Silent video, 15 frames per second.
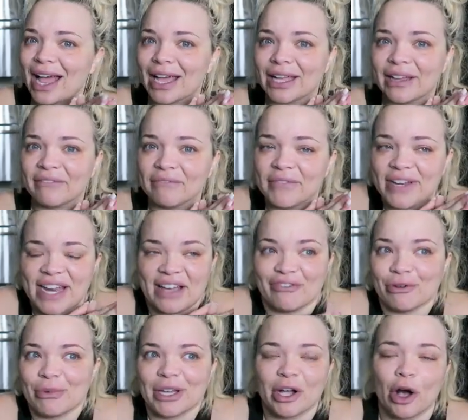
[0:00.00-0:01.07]
I
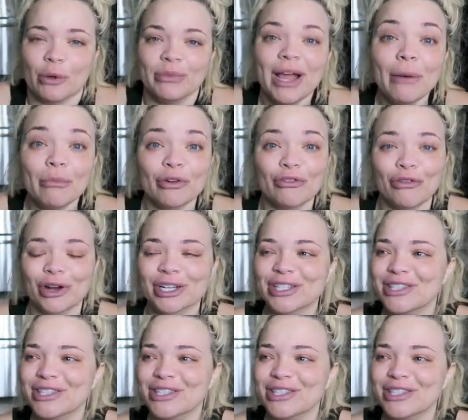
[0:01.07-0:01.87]
never been calmed down before.